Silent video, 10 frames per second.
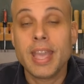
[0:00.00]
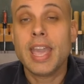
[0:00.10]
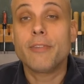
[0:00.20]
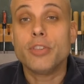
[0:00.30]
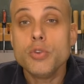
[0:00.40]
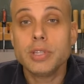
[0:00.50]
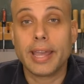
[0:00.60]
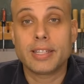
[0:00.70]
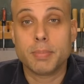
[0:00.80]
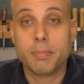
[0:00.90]
If you'd
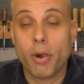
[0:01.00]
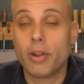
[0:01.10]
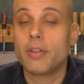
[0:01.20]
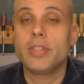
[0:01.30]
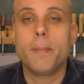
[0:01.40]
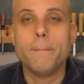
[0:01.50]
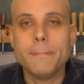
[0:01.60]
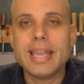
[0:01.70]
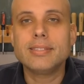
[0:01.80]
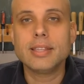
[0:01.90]
like to be part of the
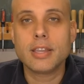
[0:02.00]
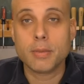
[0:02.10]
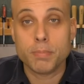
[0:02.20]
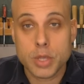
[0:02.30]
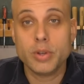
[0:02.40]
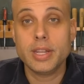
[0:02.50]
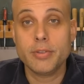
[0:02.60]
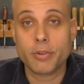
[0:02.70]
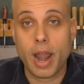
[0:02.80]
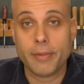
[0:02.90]
amazing community
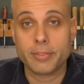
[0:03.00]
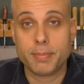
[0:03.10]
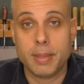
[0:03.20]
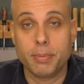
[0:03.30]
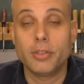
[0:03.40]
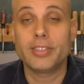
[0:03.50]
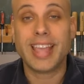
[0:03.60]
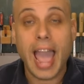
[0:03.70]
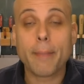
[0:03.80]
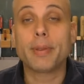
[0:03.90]
of craftspeople that's
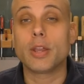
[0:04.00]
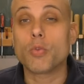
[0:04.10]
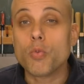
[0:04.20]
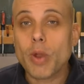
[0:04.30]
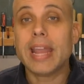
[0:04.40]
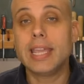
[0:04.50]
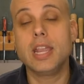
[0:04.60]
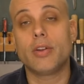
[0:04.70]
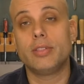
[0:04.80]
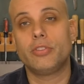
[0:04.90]
happening right
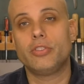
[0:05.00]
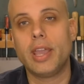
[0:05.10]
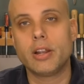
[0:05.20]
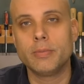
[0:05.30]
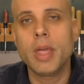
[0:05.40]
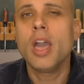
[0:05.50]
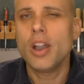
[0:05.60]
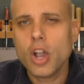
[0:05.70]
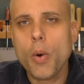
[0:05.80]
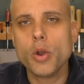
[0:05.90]
here on this channel,
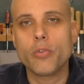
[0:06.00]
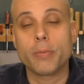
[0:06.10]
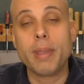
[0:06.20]
go on over to